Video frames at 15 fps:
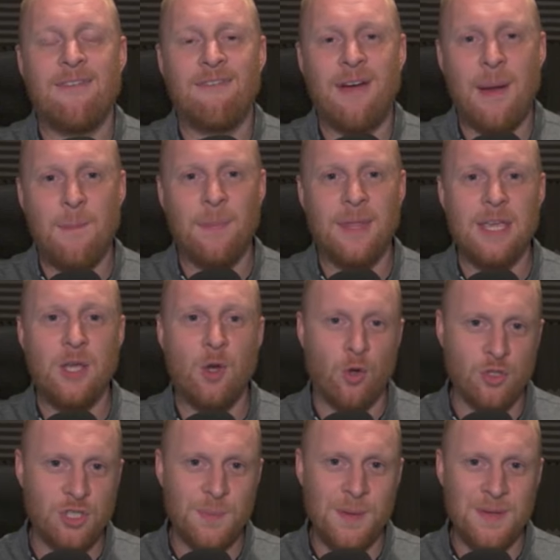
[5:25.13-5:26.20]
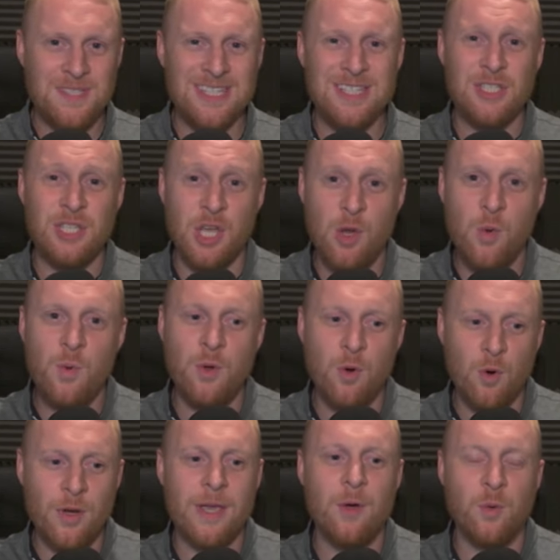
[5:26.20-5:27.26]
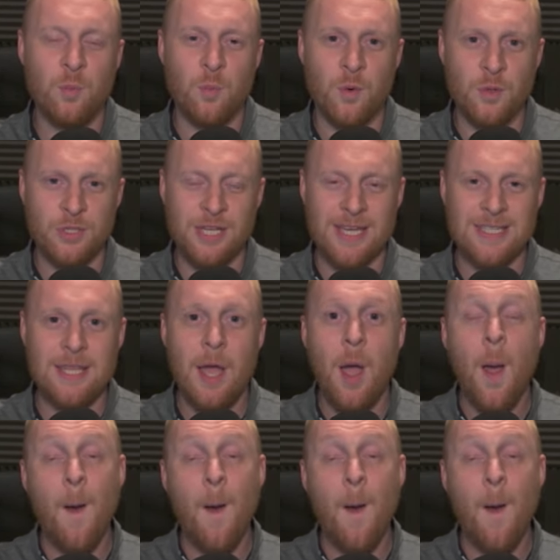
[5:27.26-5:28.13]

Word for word: family contributing to your guild war chest